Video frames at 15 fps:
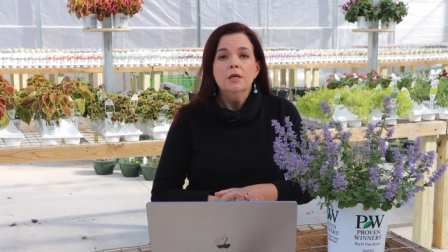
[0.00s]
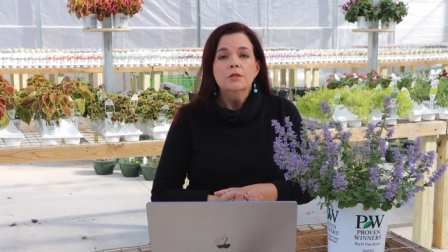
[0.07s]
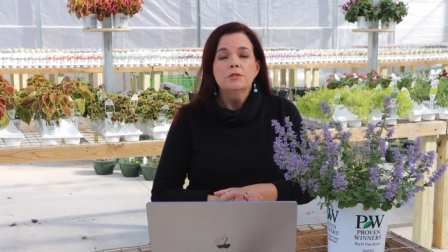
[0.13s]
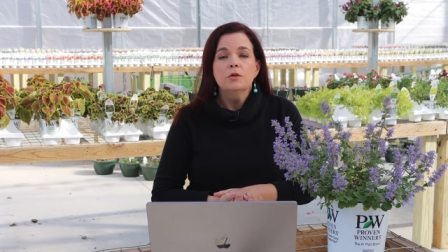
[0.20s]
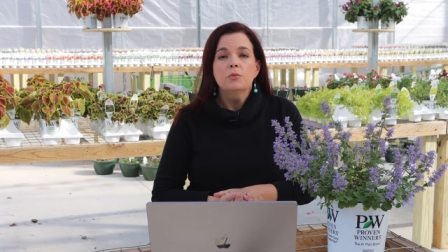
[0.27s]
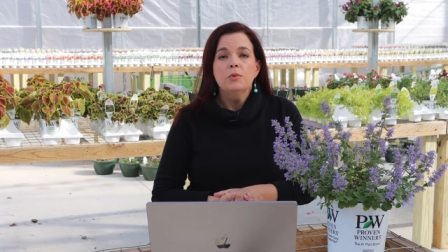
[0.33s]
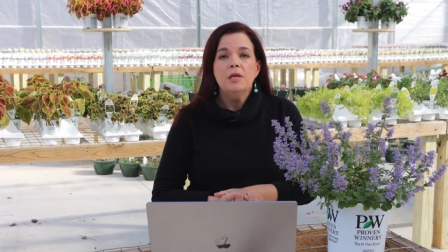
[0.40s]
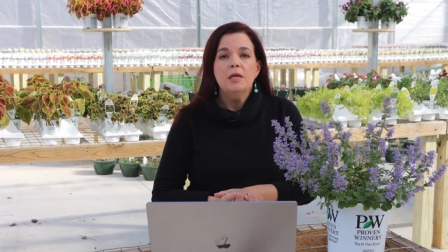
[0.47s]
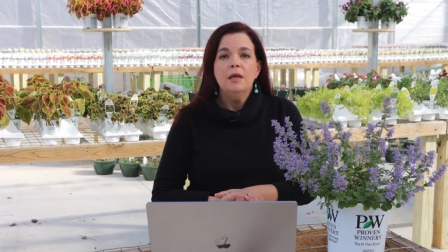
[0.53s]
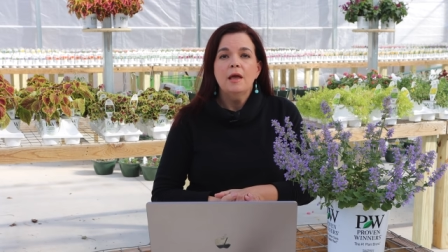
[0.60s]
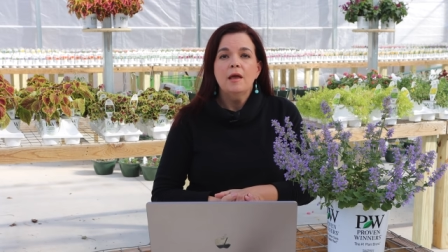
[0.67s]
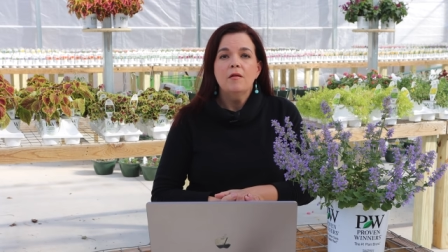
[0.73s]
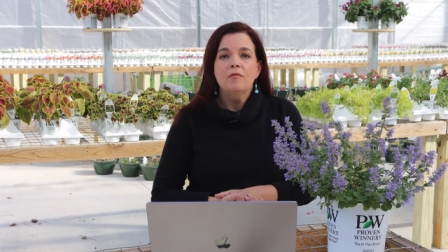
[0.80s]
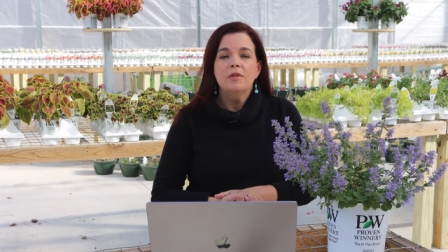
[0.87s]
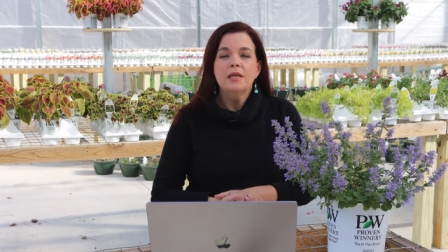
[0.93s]
so we
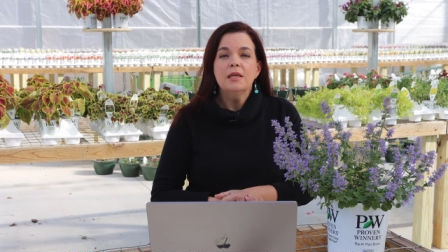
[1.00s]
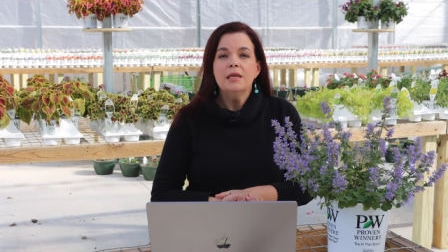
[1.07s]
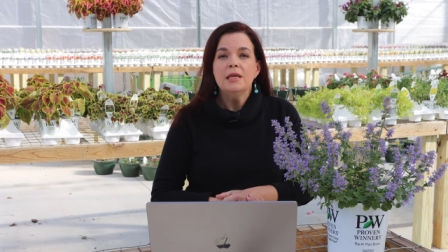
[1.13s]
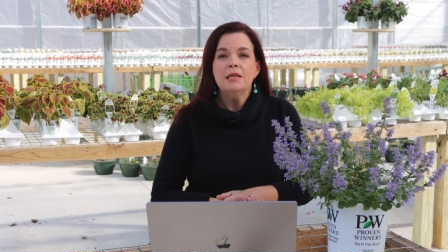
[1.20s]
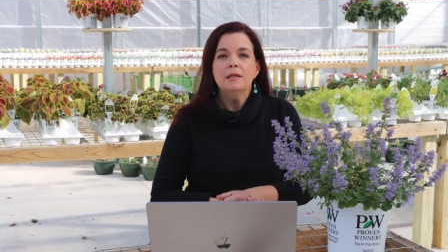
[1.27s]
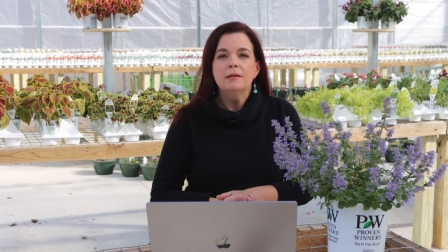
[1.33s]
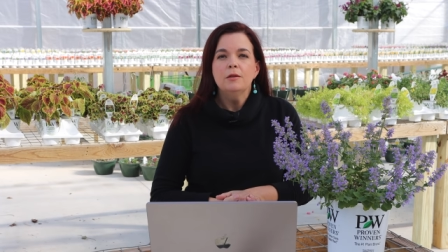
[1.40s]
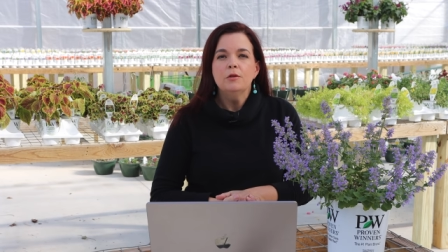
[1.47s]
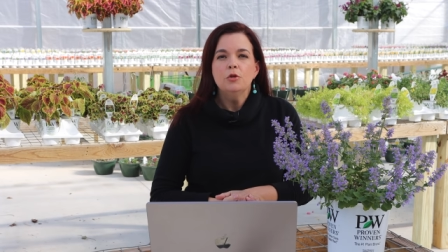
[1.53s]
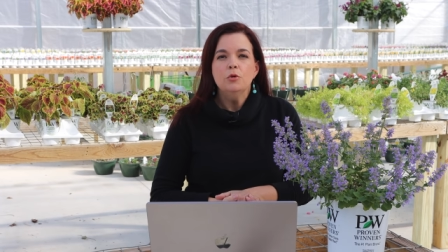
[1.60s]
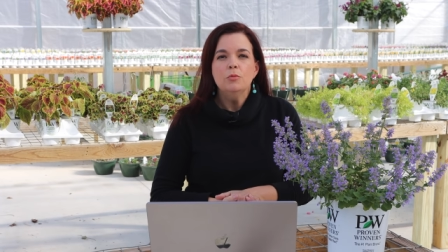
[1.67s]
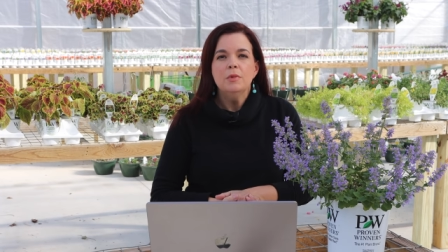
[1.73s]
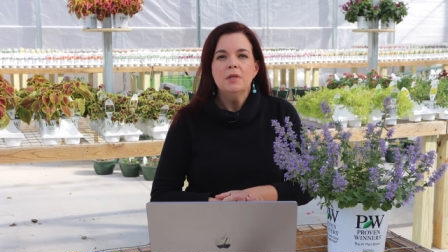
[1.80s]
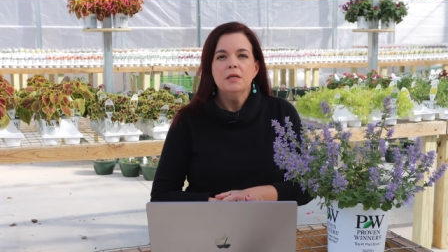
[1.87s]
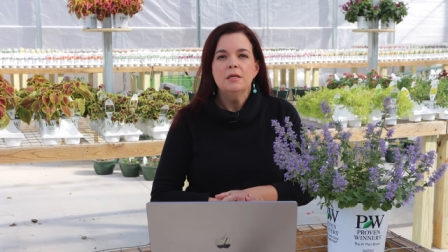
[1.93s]
have the heat and the
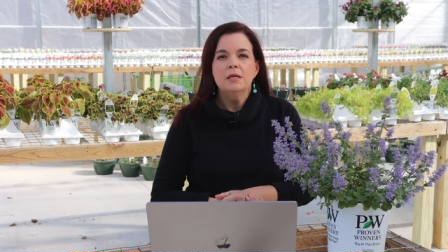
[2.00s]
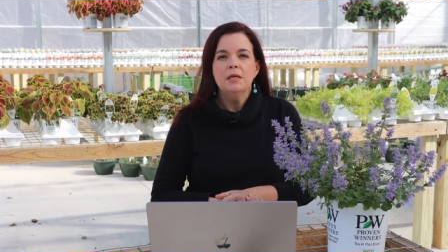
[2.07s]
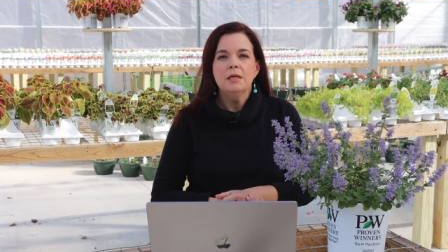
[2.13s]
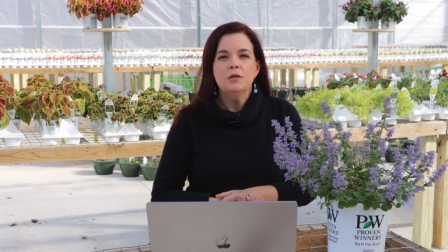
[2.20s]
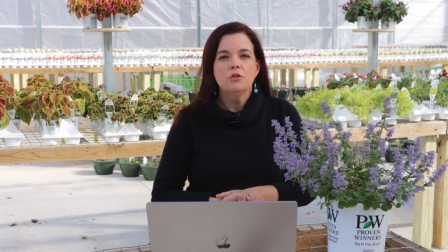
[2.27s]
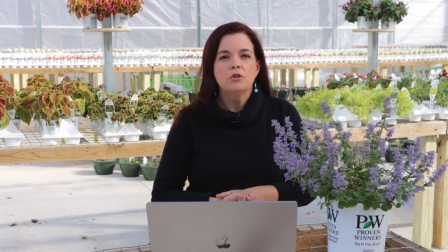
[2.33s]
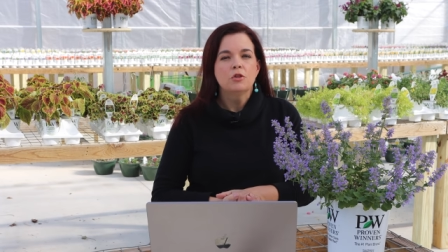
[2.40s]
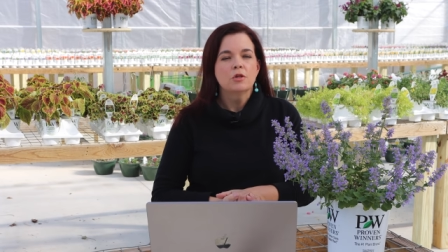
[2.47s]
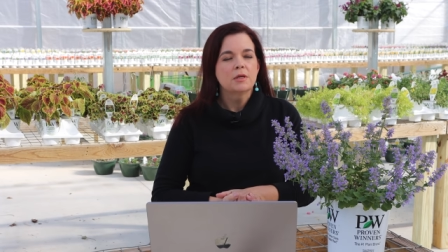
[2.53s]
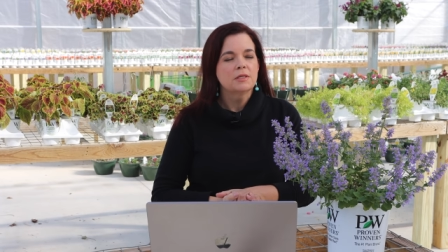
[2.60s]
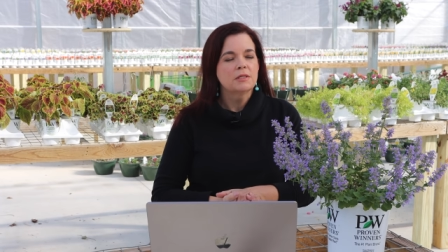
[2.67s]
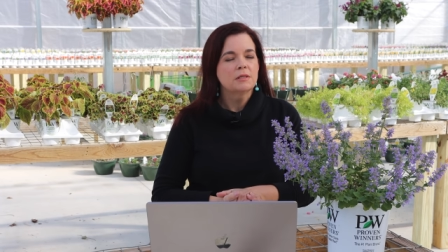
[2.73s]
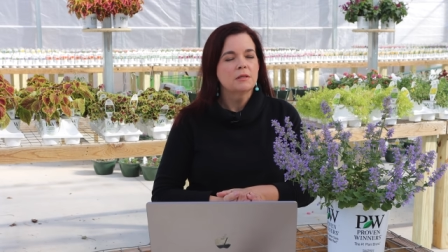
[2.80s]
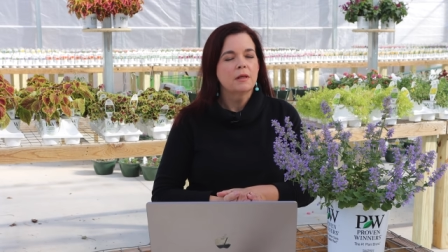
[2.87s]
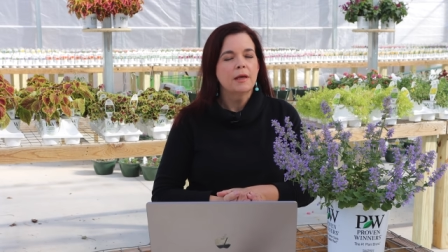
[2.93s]
humidity
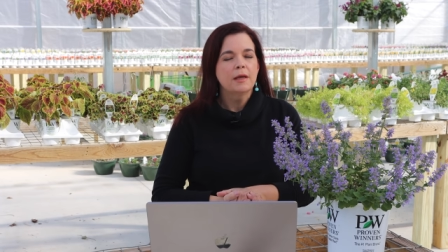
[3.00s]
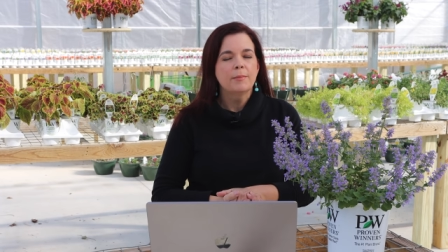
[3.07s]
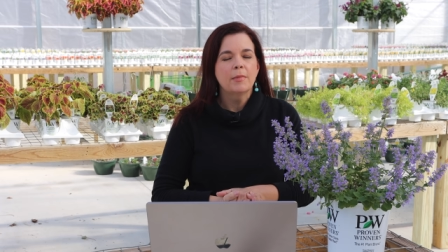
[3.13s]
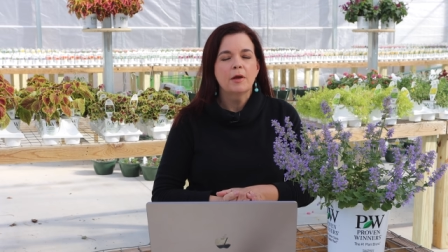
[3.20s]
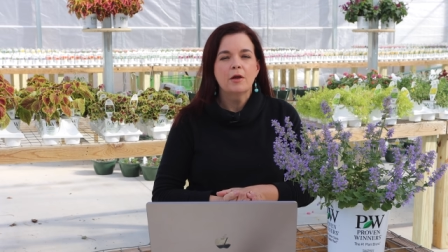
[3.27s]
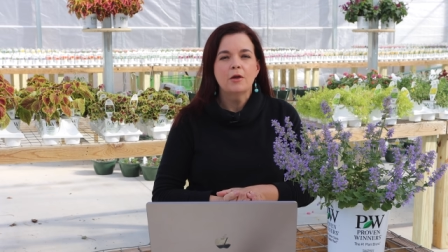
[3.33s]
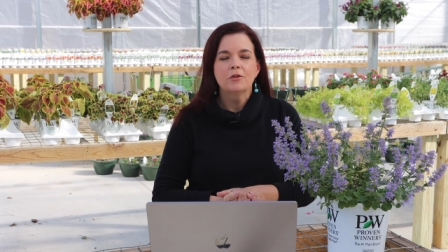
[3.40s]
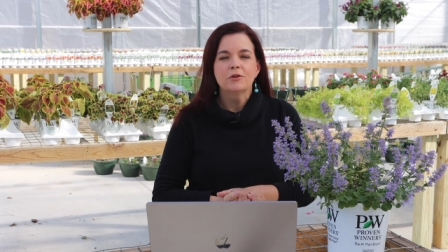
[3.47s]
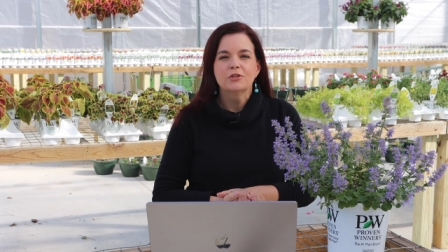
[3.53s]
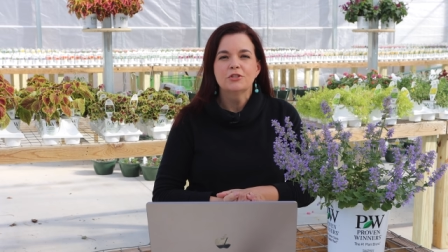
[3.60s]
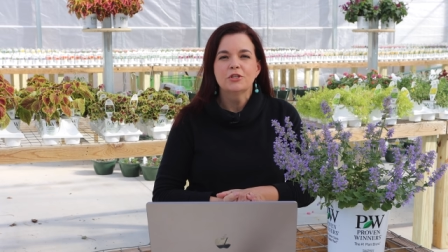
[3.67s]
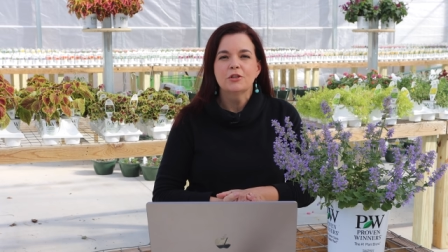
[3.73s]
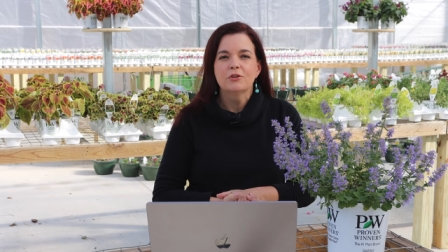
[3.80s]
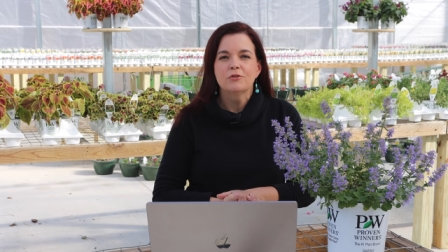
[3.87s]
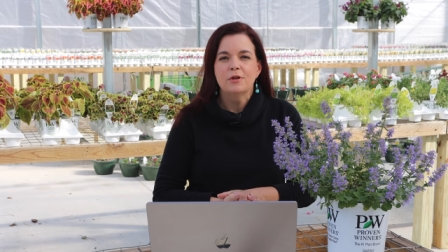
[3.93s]
just like my other
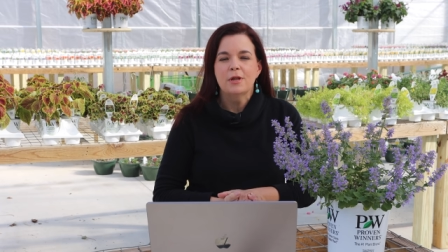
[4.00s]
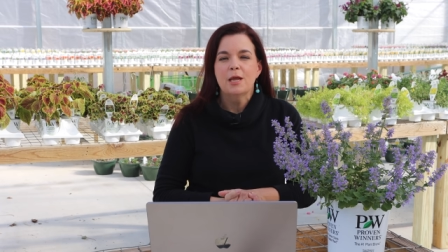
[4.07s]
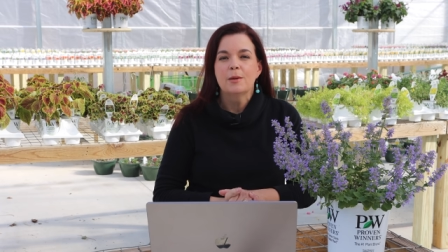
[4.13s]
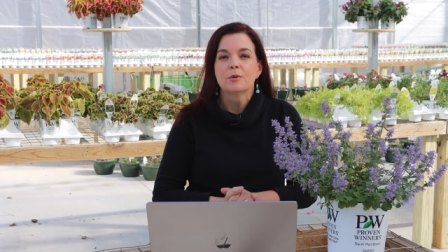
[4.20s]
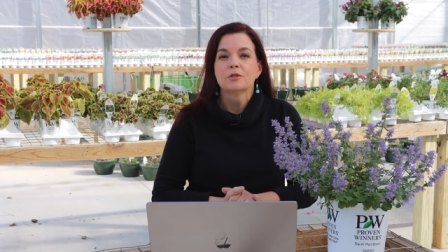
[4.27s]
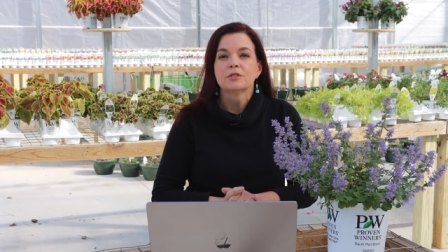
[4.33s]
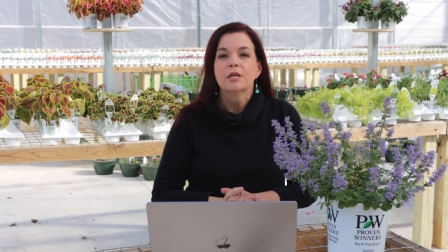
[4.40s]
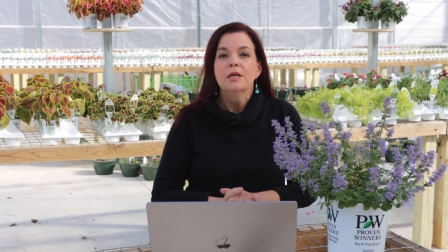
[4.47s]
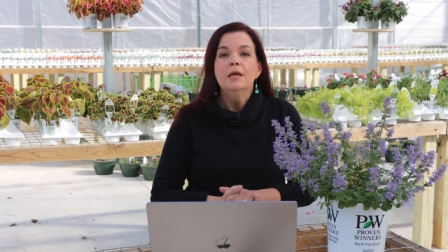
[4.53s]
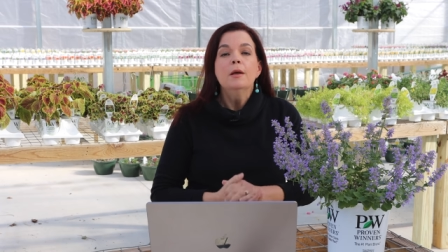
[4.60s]
southern neighbors.